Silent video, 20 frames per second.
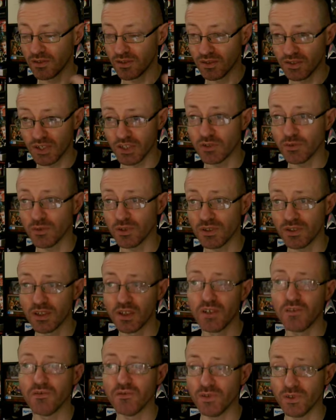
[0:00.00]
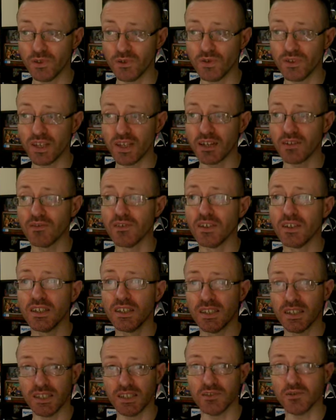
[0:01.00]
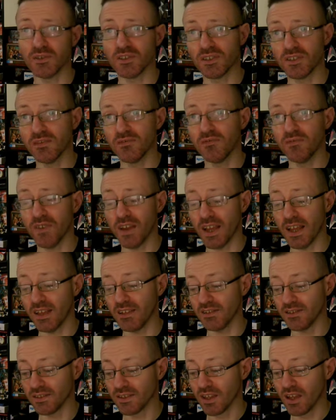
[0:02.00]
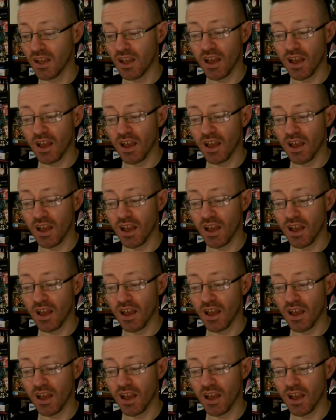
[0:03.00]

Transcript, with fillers: genuine views out of interested fans?